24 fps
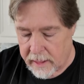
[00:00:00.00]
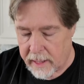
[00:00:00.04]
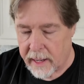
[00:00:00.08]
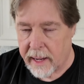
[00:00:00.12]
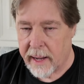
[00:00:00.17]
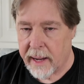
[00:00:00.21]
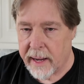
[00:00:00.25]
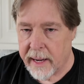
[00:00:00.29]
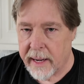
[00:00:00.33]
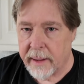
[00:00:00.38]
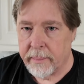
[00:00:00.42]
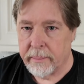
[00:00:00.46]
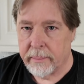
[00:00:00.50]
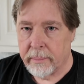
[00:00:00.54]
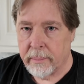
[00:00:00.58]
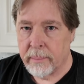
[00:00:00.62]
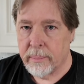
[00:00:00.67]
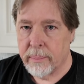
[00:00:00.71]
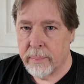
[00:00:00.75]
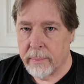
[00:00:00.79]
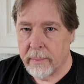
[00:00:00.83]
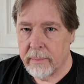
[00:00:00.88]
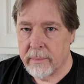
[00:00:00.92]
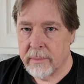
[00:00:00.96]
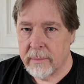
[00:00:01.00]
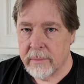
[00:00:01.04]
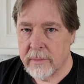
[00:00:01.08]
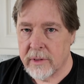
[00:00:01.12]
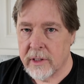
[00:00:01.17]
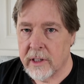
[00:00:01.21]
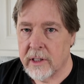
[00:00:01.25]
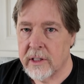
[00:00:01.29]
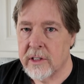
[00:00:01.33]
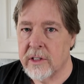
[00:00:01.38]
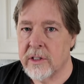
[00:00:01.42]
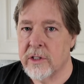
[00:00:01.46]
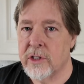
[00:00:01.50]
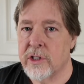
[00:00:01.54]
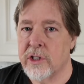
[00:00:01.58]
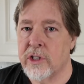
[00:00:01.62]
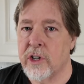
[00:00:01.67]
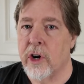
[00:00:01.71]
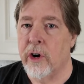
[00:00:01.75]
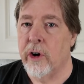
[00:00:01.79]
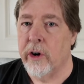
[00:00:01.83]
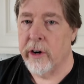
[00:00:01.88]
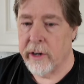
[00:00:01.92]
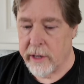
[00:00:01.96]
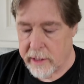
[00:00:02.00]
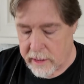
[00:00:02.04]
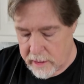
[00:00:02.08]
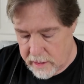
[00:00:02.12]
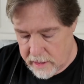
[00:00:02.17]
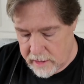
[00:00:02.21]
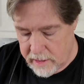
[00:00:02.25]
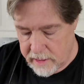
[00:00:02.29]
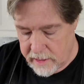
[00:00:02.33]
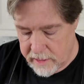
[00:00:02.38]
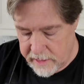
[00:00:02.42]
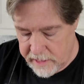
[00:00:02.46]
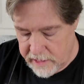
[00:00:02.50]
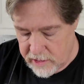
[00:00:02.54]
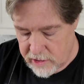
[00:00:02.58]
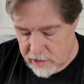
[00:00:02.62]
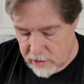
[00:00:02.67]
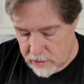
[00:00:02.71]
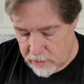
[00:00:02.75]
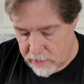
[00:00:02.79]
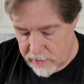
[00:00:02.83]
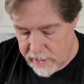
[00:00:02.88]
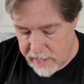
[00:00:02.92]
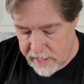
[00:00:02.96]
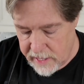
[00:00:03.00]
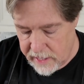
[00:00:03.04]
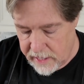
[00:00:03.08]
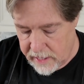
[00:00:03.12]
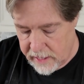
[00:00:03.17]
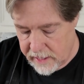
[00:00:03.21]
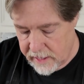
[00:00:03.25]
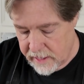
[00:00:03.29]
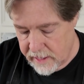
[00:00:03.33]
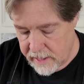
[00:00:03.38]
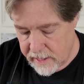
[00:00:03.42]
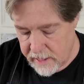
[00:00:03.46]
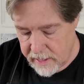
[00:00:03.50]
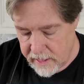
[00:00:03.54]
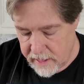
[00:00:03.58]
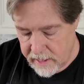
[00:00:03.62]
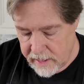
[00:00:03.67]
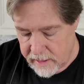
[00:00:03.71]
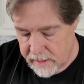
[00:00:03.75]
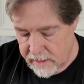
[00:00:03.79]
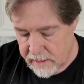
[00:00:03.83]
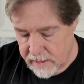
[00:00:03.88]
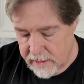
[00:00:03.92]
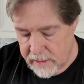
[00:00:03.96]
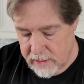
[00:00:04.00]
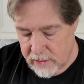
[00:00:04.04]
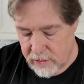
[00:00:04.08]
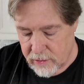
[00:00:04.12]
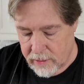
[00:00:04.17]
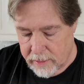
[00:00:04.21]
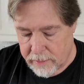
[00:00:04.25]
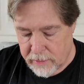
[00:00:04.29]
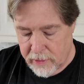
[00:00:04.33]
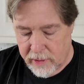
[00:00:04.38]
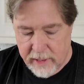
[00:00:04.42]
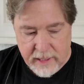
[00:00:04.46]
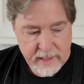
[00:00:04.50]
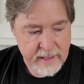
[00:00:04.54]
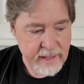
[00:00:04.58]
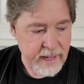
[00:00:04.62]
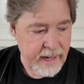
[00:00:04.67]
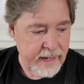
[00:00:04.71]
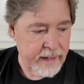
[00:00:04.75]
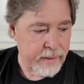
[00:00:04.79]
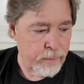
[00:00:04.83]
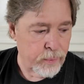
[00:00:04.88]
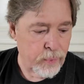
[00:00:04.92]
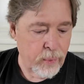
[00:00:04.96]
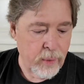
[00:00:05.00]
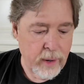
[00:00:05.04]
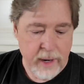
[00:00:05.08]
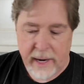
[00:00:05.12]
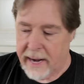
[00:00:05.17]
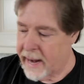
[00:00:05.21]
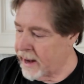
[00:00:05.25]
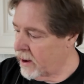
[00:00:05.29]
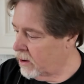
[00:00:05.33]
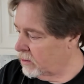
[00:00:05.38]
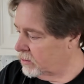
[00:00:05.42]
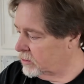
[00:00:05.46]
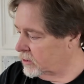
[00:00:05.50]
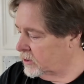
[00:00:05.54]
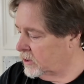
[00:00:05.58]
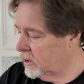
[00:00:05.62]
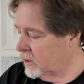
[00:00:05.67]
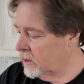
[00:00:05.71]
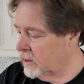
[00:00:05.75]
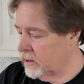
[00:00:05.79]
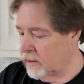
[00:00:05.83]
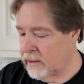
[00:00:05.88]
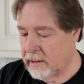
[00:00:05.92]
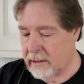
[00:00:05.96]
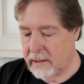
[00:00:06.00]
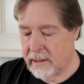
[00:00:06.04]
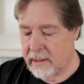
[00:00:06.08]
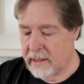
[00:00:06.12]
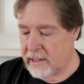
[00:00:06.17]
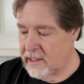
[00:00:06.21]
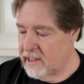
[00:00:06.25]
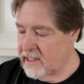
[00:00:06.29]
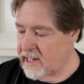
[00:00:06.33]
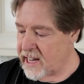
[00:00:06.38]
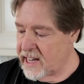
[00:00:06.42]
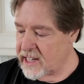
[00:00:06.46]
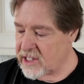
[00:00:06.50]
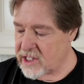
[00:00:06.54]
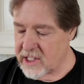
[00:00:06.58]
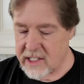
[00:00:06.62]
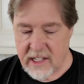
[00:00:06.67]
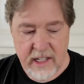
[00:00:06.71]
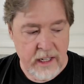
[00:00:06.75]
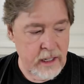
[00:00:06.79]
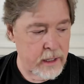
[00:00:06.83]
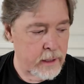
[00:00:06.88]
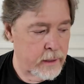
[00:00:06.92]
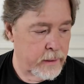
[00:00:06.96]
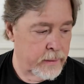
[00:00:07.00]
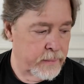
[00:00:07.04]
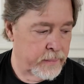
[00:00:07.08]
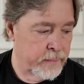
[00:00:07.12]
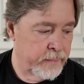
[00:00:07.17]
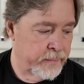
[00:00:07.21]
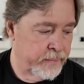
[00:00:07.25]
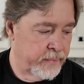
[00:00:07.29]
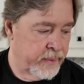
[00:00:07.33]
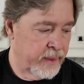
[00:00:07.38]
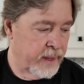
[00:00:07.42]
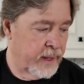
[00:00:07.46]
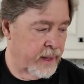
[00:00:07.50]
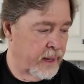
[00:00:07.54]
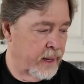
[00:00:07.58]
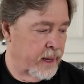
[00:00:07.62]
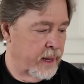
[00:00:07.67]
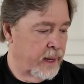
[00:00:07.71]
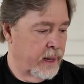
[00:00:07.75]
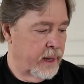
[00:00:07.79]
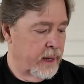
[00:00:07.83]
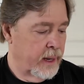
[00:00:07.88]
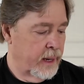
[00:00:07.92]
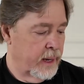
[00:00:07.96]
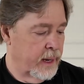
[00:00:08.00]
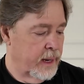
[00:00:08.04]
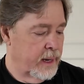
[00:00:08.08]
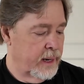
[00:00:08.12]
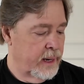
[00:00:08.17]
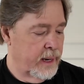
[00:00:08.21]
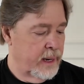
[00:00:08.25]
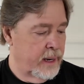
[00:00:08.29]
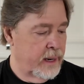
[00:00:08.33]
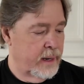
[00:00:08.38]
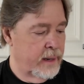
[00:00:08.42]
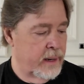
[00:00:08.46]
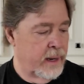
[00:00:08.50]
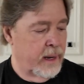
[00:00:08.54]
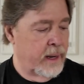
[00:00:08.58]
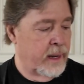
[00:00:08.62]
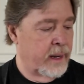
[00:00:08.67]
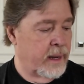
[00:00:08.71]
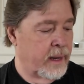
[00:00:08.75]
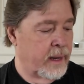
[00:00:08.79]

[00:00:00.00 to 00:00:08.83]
I am certain these are ready. So I'm going to take one out, test it, and then